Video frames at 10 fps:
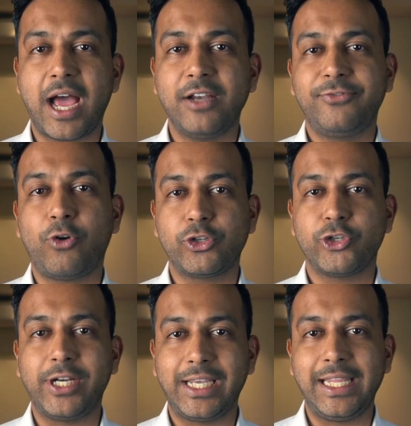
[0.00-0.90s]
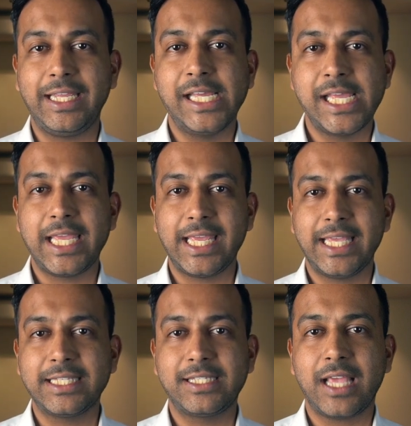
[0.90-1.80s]
unfortunately,
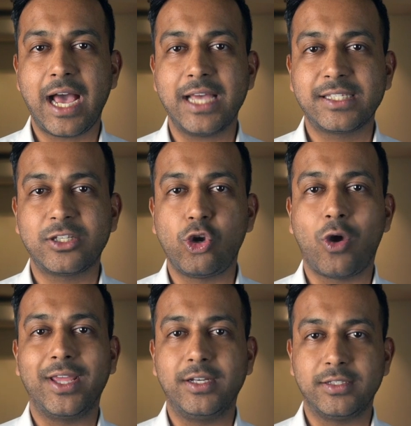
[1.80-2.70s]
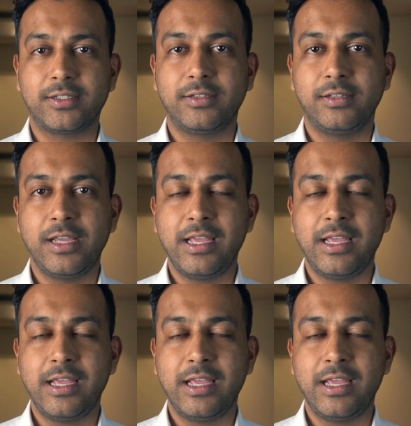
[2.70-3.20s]
is us lawyers.